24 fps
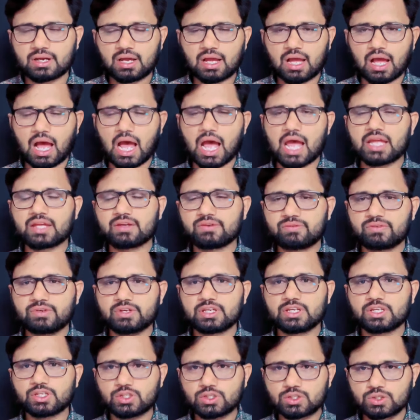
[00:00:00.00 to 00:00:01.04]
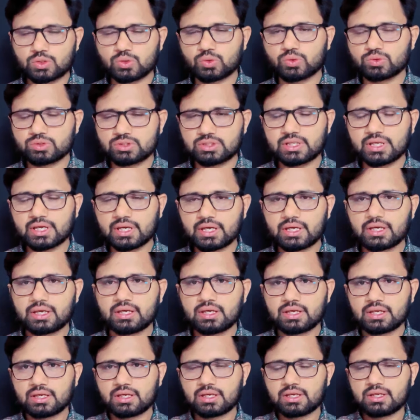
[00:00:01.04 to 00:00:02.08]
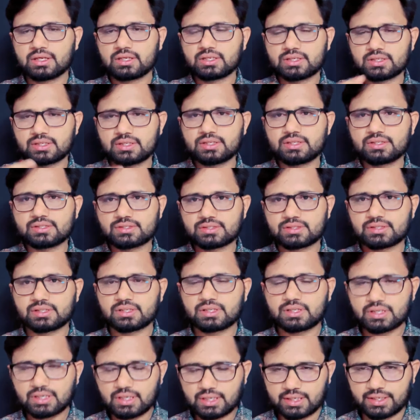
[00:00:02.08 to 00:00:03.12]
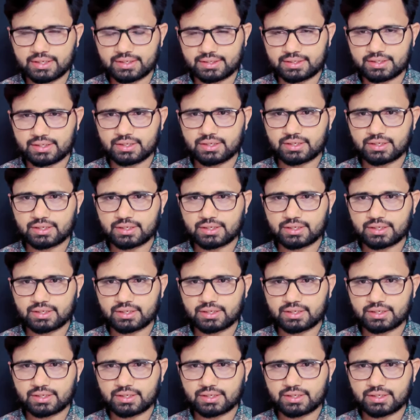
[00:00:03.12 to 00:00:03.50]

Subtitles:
I, we, you, they, he, she, it.